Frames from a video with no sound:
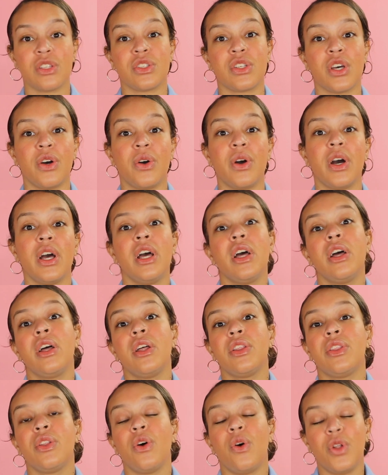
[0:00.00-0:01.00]
So,
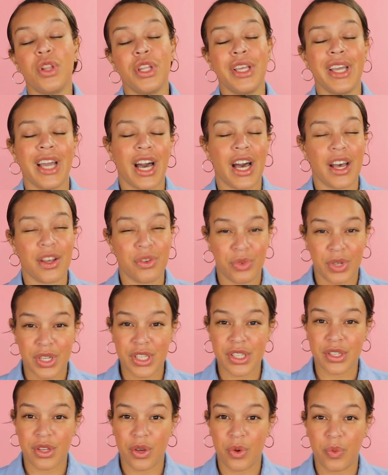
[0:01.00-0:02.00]
the only high
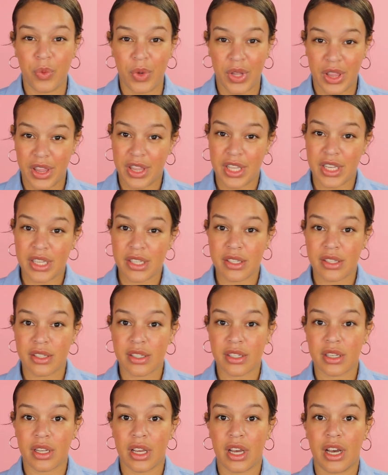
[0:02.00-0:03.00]
risk with
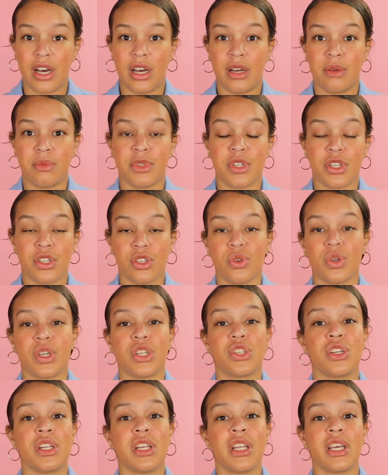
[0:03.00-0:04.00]
this um,
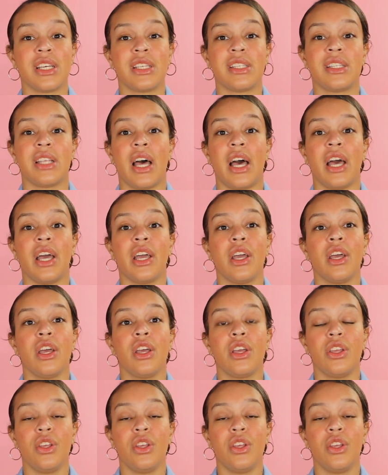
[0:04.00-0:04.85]
situation is that